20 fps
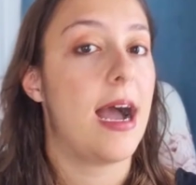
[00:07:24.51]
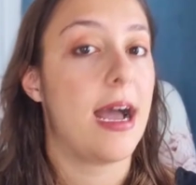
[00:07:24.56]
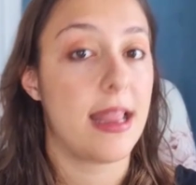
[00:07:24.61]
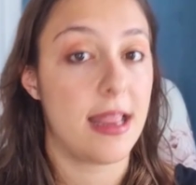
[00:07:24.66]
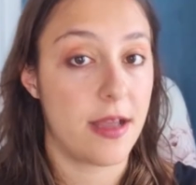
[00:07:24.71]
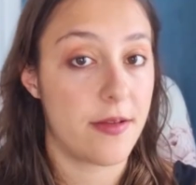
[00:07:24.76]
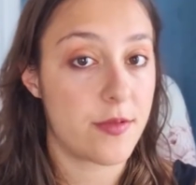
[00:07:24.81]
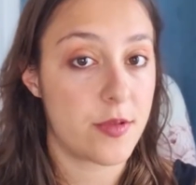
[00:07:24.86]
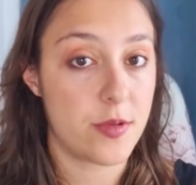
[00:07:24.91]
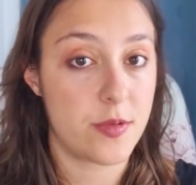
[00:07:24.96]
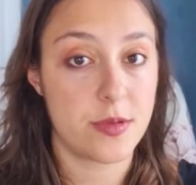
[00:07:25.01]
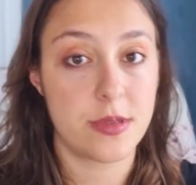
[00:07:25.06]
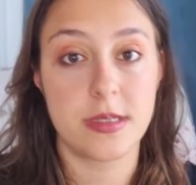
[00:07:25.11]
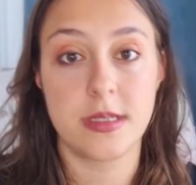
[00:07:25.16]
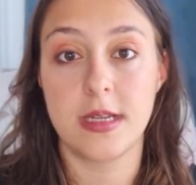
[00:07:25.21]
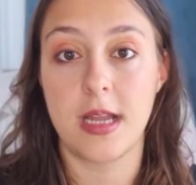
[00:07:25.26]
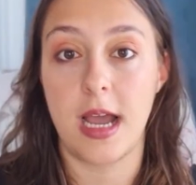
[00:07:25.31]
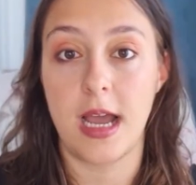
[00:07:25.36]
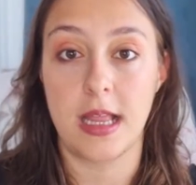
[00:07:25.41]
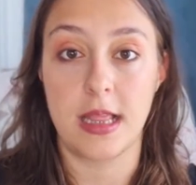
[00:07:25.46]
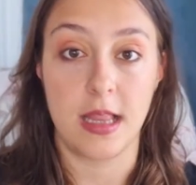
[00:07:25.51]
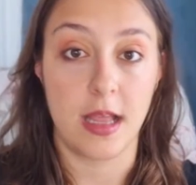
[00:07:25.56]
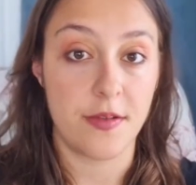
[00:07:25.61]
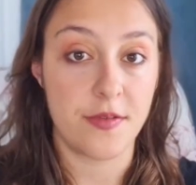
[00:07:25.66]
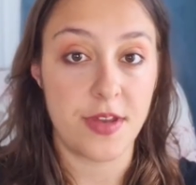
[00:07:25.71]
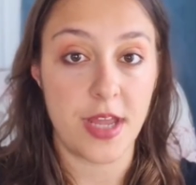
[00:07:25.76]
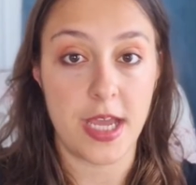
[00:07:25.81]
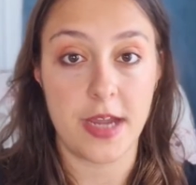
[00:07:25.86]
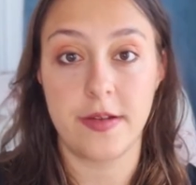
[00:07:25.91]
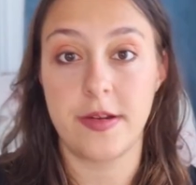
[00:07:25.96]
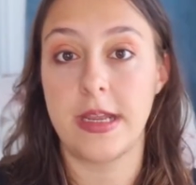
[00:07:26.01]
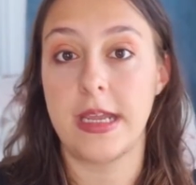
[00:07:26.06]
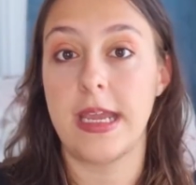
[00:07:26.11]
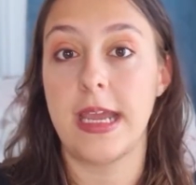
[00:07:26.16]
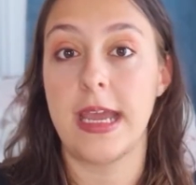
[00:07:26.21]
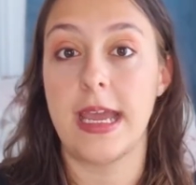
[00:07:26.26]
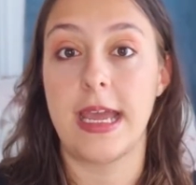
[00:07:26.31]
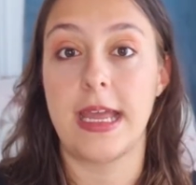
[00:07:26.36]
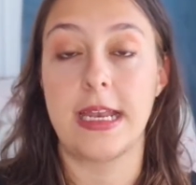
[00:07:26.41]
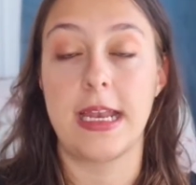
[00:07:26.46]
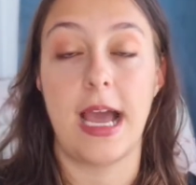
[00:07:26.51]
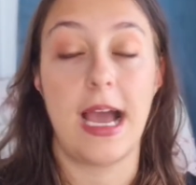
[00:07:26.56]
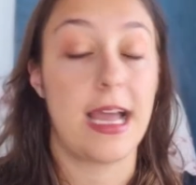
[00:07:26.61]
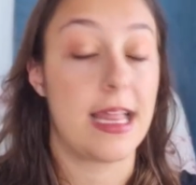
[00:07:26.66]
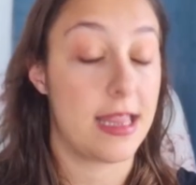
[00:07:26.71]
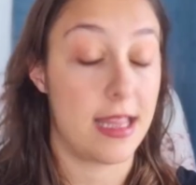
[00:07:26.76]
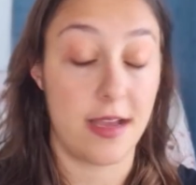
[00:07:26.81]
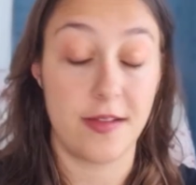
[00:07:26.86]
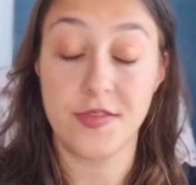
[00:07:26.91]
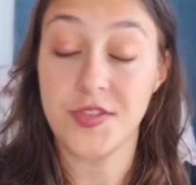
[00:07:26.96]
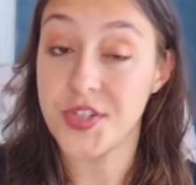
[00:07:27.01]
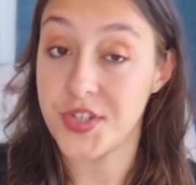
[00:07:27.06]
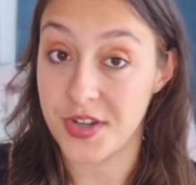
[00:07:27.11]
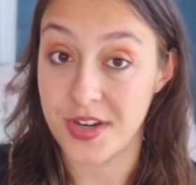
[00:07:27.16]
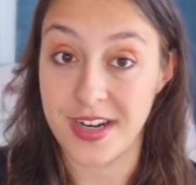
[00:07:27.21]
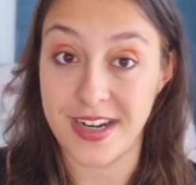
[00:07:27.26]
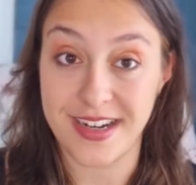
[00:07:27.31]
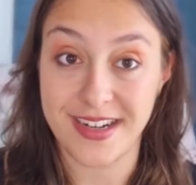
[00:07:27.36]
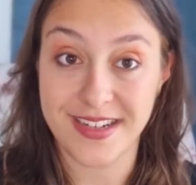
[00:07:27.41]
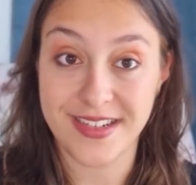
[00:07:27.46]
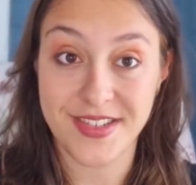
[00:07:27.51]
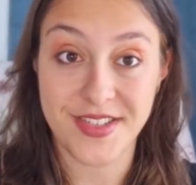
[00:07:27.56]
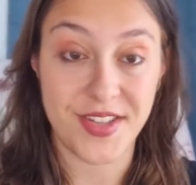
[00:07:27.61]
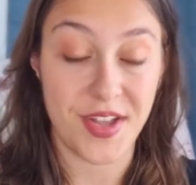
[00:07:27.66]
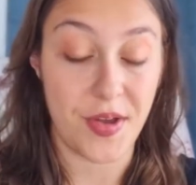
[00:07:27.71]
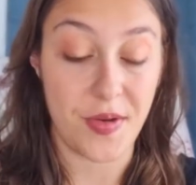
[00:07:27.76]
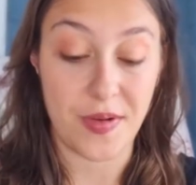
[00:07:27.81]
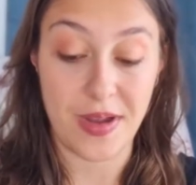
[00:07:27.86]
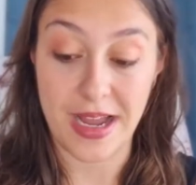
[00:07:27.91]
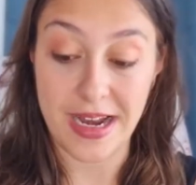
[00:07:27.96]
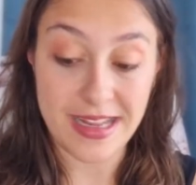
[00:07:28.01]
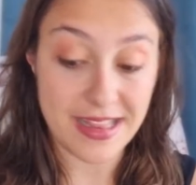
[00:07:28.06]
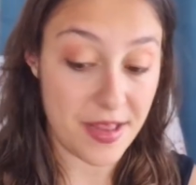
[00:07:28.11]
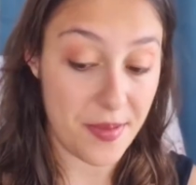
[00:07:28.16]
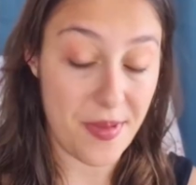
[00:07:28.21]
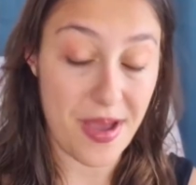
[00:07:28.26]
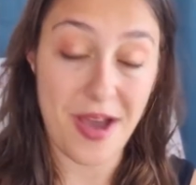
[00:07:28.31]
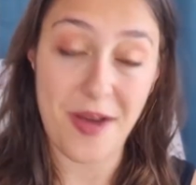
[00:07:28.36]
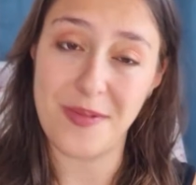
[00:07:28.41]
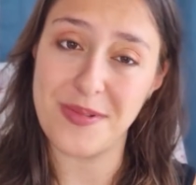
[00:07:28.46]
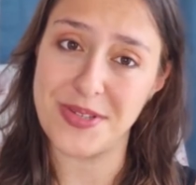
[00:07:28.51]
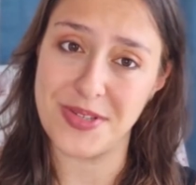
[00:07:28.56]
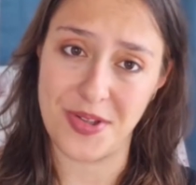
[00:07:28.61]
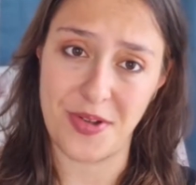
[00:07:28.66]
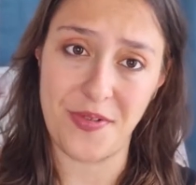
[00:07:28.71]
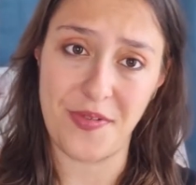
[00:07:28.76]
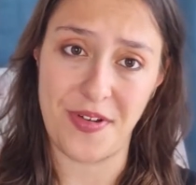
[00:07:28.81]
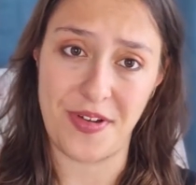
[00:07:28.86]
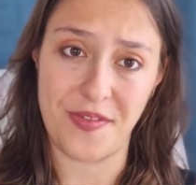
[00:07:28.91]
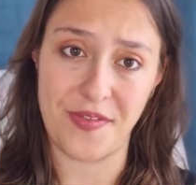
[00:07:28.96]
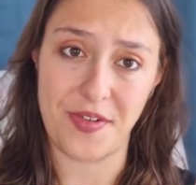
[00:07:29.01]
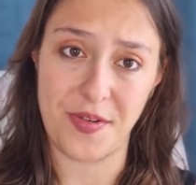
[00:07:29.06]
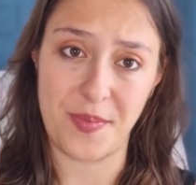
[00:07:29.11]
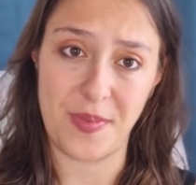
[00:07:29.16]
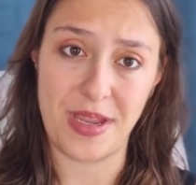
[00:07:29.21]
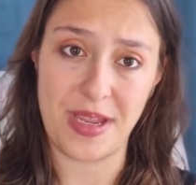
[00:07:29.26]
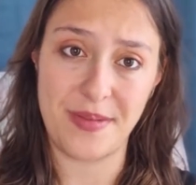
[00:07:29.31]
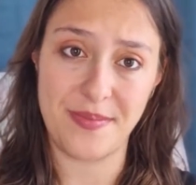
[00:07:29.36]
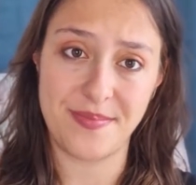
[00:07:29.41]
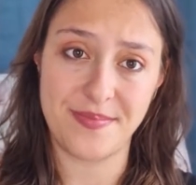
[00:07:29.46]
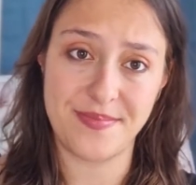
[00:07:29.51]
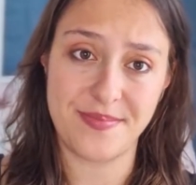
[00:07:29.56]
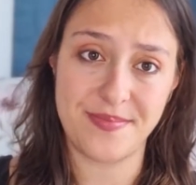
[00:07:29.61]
I love gluten, I love dairy, and I love sugar, so cutting them out was no fun for me.